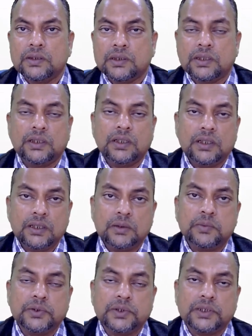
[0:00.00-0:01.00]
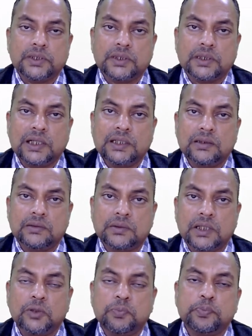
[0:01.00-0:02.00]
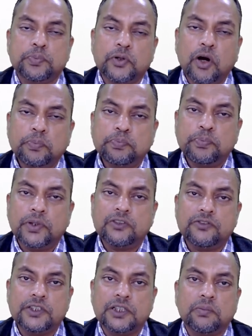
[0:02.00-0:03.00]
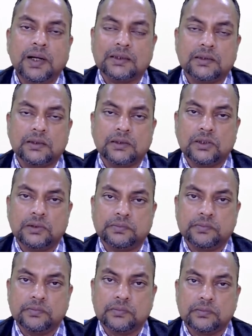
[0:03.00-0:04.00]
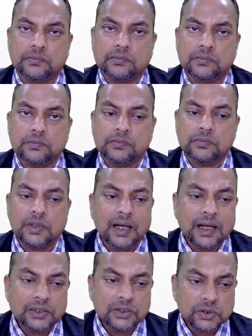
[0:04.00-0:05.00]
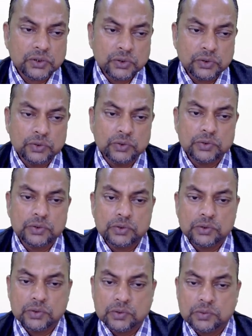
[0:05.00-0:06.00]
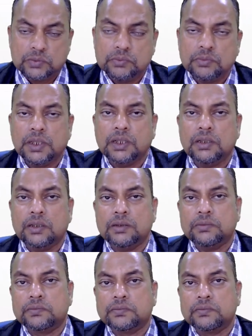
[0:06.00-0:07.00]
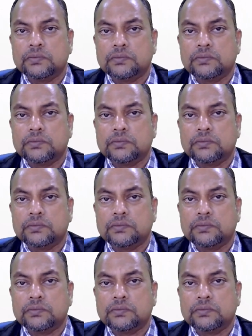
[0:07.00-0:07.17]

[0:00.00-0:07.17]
Certain other process is like a proper feedback system has to be